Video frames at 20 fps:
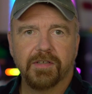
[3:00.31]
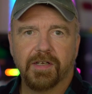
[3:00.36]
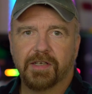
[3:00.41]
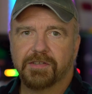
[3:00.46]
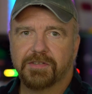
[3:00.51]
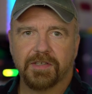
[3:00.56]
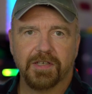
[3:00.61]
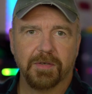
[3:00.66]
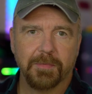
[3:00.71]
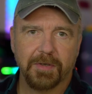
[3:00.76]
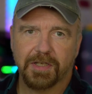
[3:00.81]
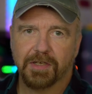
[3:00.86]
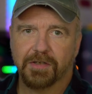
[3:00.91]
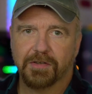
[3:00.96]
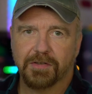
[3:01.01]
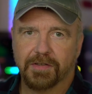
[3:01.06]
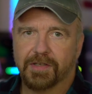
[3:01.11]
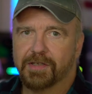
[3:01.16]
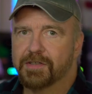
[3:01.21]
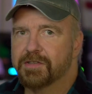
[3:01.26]
I did all my
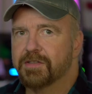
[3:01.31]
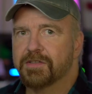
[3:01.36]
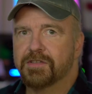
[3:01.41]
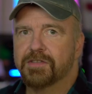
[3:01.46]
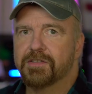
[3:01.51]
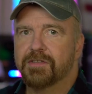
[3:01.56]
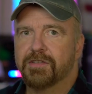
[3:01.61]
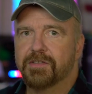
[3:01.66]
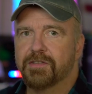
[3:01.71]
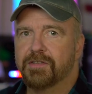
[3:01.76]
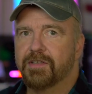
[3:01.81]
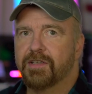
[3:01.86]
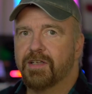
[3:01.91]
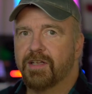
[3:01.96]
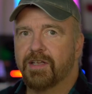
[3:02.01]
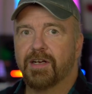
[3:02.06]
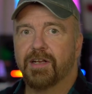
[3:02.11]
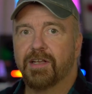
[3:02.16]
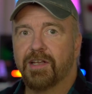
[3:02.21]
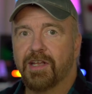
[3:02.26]
calculations
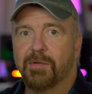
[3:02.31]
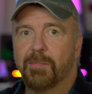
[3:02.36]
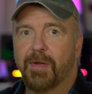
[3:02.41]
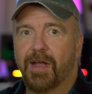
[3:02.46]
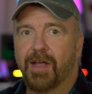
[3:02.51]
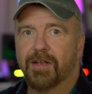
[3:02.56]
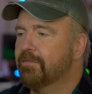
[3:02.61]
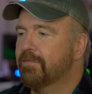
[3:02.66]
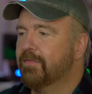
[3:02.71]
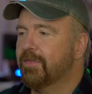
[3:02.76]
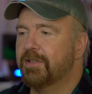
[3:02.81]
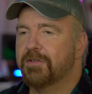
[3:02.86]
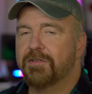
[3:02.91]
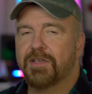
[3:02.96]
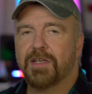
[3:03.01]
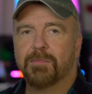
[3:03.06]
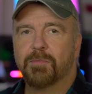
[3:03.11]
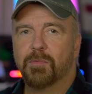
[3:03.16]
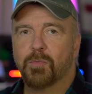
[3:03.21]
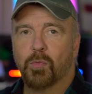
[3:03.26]
and I came back. You
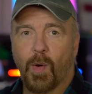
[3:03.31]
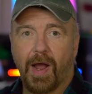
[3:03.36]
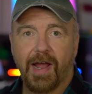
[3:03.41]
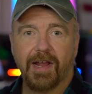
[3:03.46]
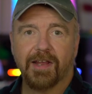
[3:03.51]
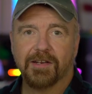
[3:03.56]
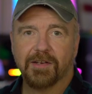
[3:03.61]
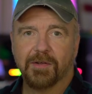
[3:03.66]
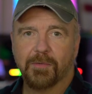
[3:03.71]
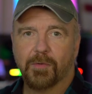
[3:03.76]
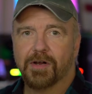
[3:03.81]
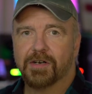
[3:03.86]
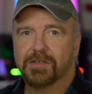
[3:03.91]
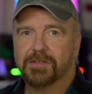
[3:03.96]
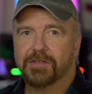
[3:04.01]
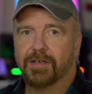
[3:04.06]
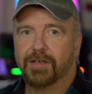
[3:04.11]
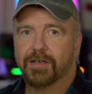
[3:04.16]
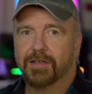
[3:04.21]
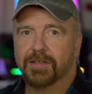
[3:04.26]
keep whacking the
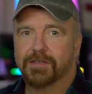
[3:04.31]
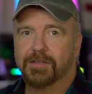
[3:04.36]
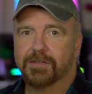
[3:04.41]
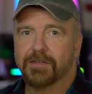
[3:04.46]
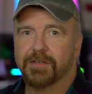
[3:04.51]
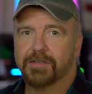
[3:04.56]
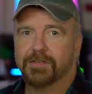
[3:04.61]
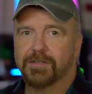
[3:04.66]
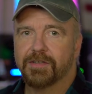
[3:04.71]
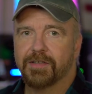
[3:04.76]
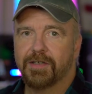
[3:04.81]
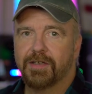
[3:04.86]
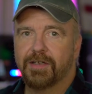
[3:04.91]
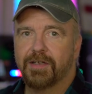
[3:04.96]
watchdog, it's called.